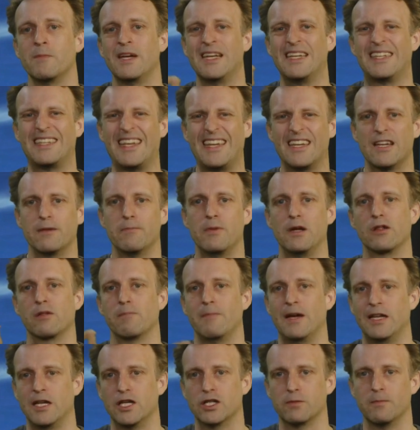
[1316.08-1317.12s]
database
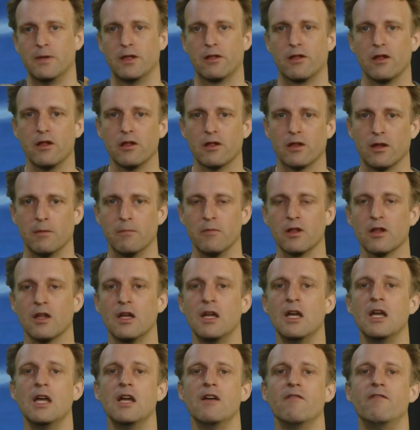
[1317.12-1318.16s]
management systems
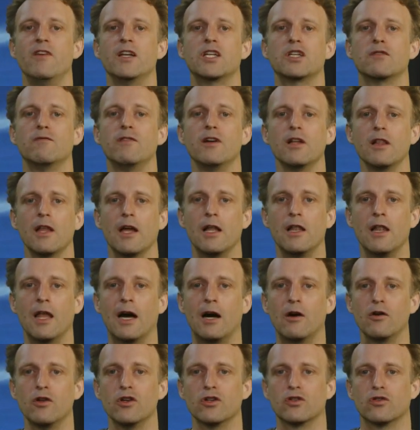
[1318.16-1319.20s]
which will
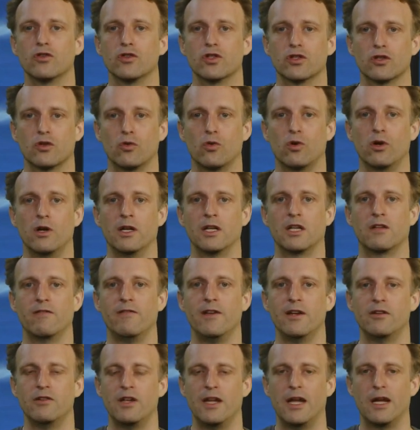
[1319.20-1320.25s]
allow you to store and
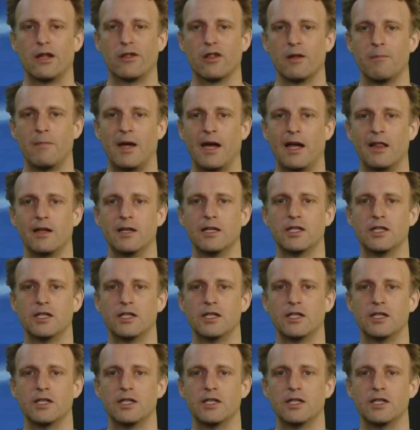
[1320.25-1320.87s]
query XML and